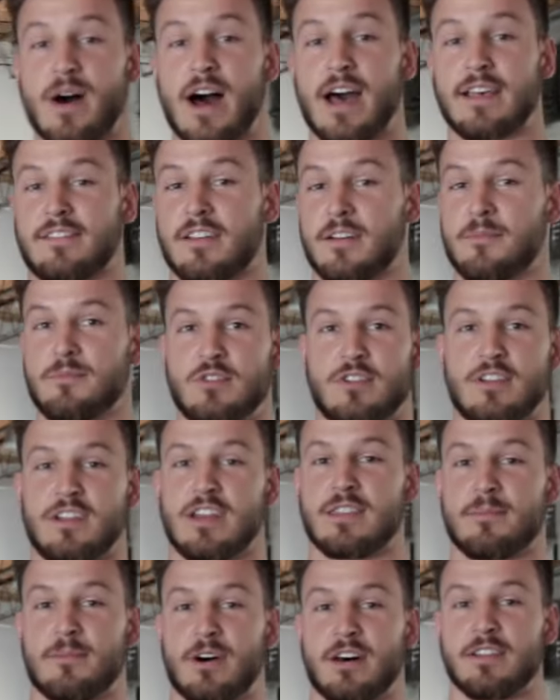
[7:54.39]
buy some. You can
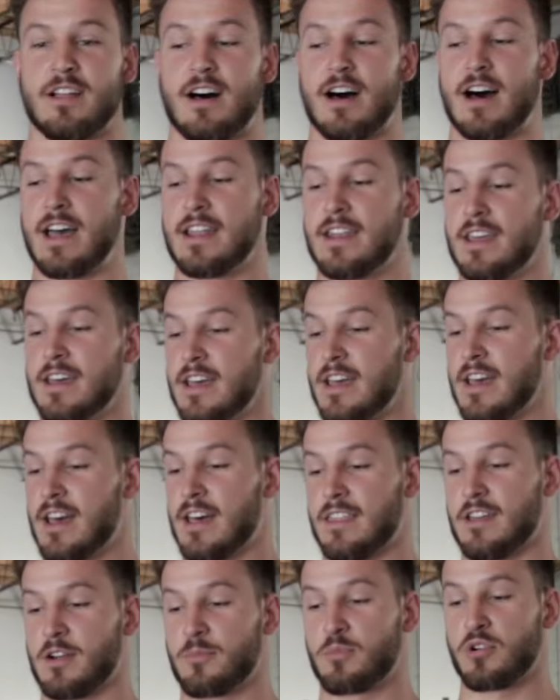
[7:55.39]
get them online.
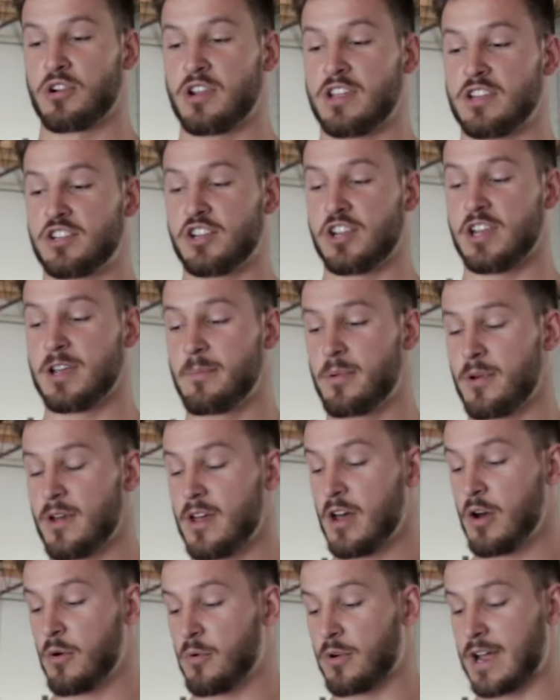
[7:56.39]
They're pretty cheap.
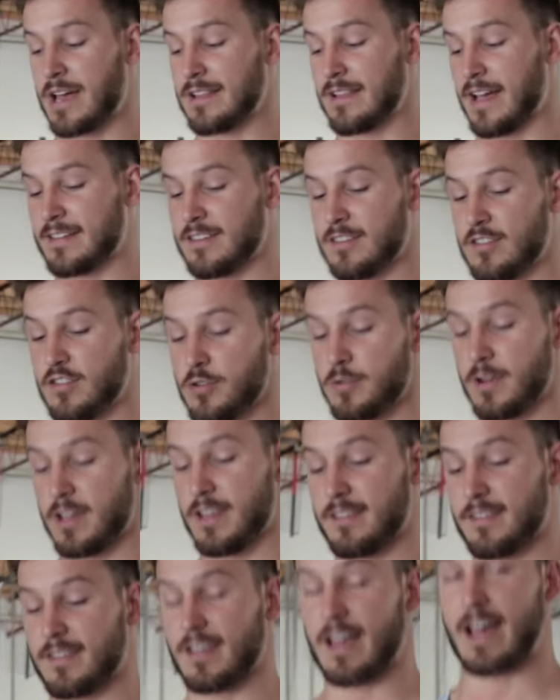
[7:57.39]
What I like to do is